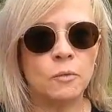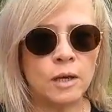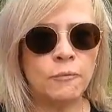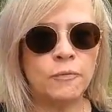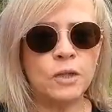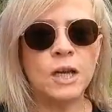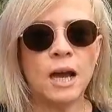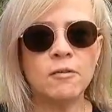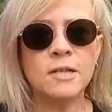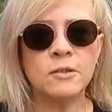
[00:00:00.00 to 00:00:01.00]
if your
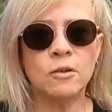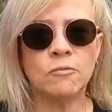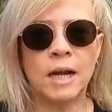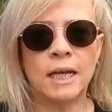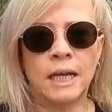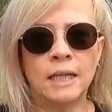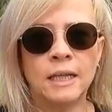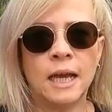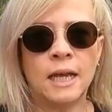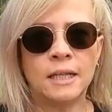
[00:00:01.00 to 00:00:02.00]
car is not
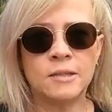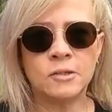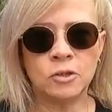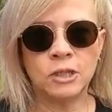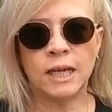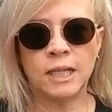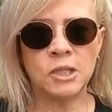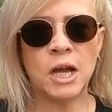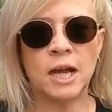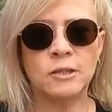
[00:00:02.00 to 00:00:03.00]
running and it's not getting
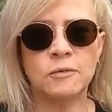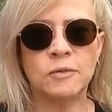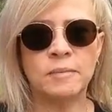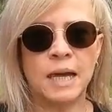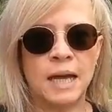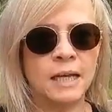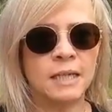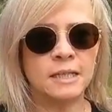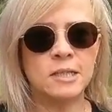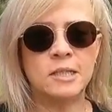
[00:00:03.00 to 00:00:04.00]
charged from that
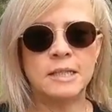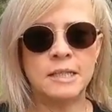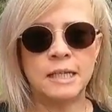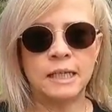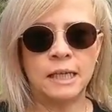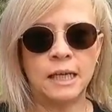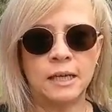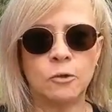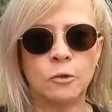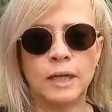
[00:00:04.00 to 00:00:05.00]
and it's just sitting
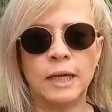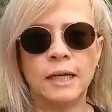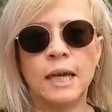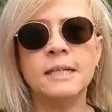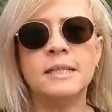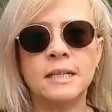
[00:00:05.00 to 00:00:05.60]
here cooking, it